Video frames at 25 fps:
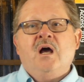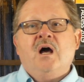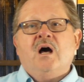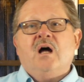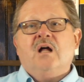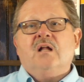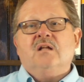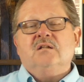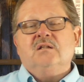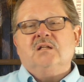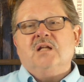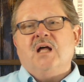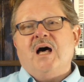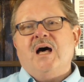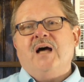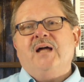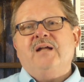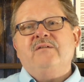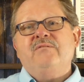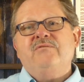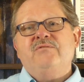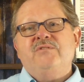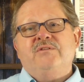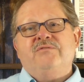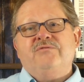A lot
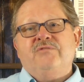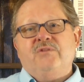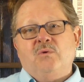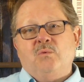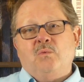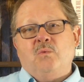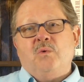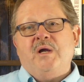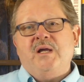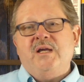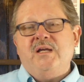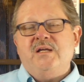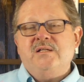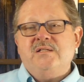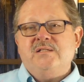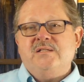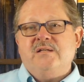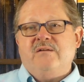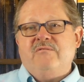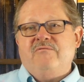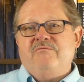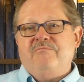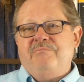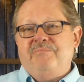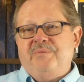of different ways
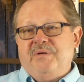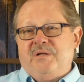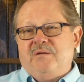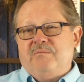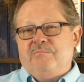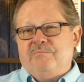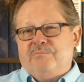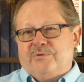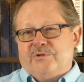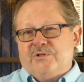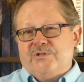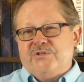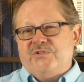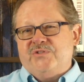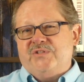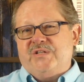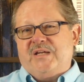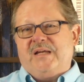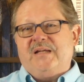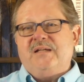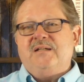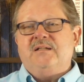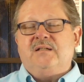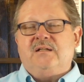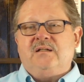have been
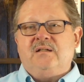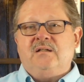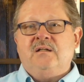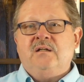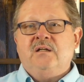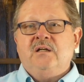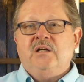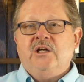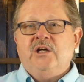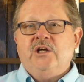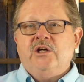presented